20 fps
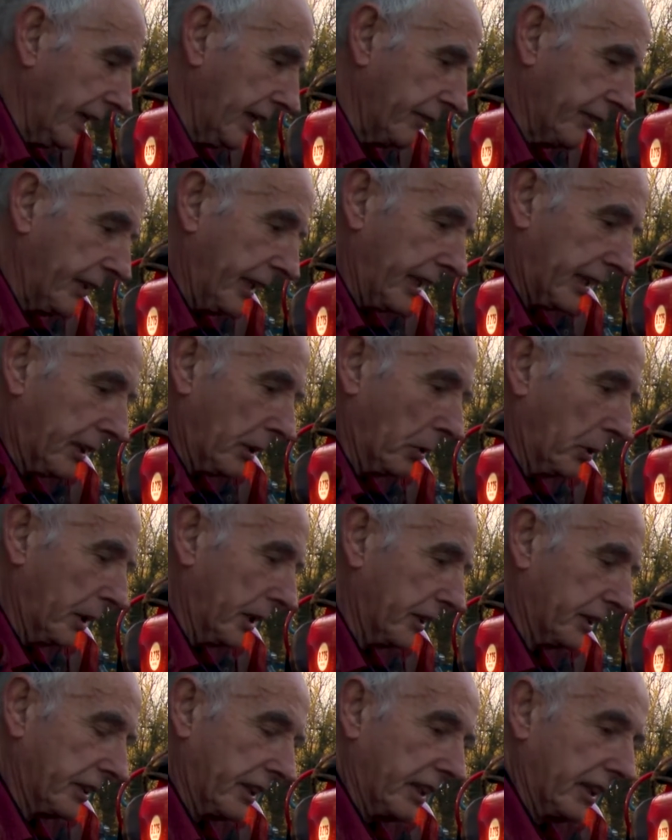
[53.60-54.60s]
vehicle
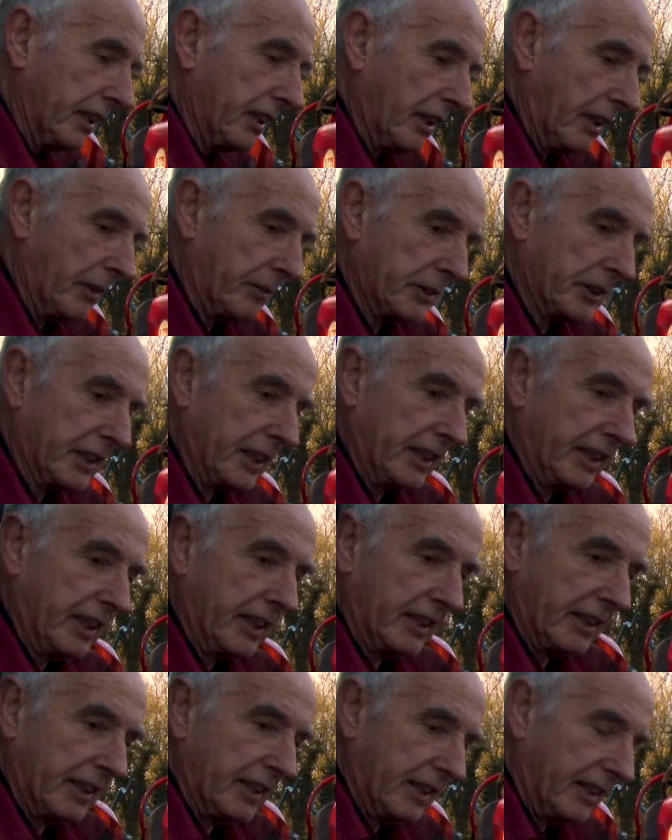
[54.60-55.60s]
is obviously
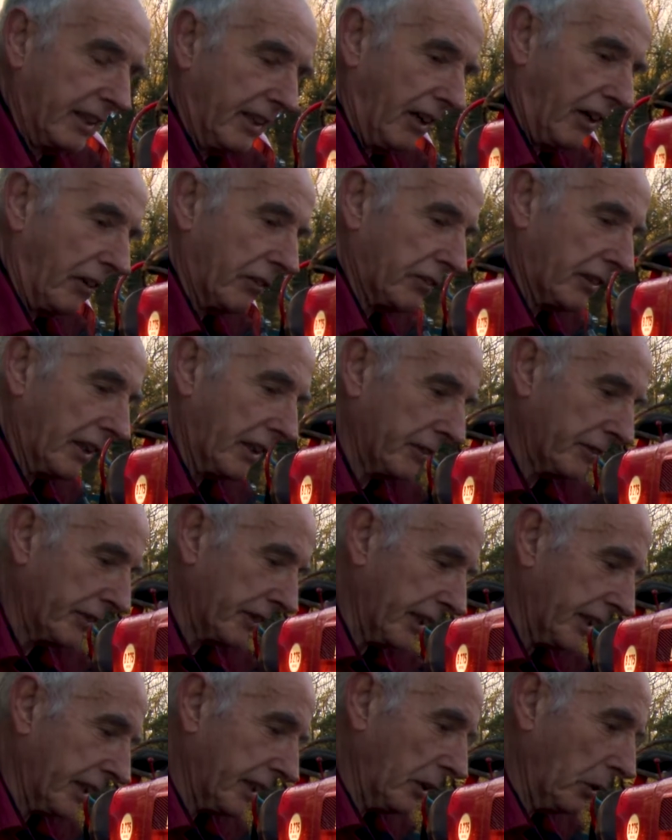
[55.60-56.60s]
off-road
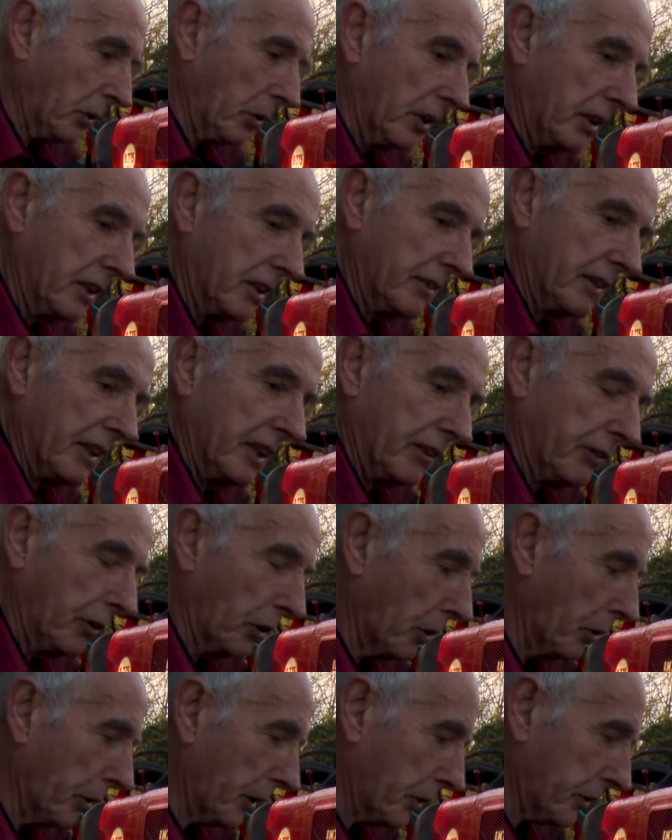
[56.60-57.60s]
vehicle,
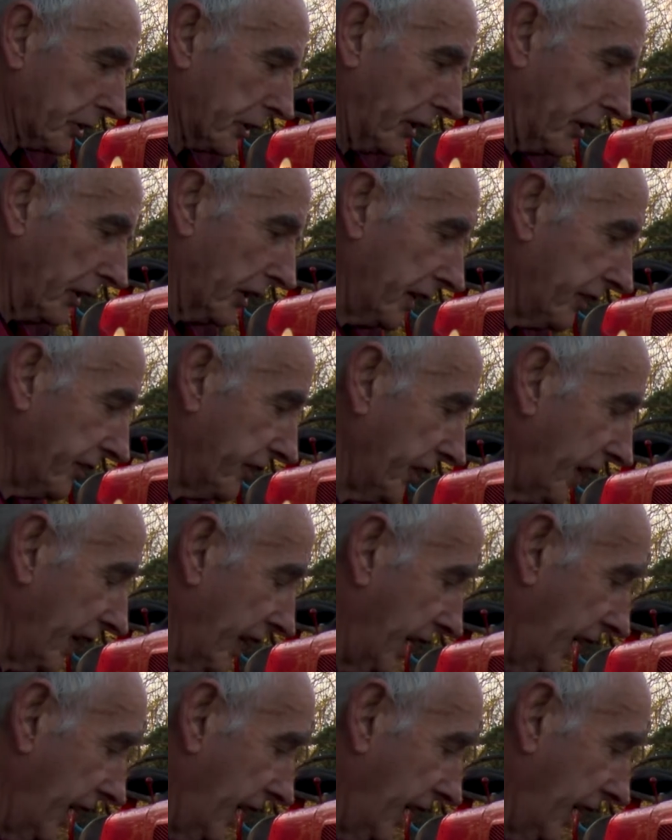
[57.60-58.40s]
4-wheel drive,